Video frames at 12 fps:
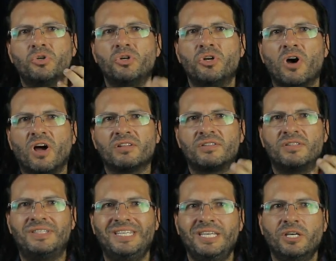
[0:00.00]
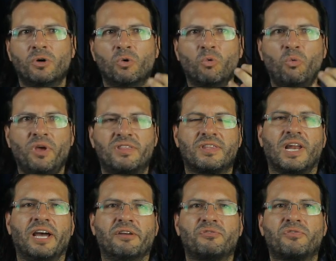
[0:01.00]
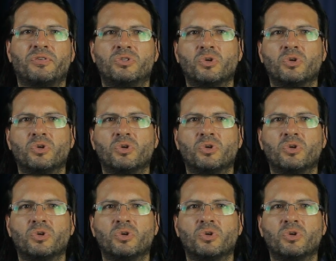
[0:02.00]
not deal with life,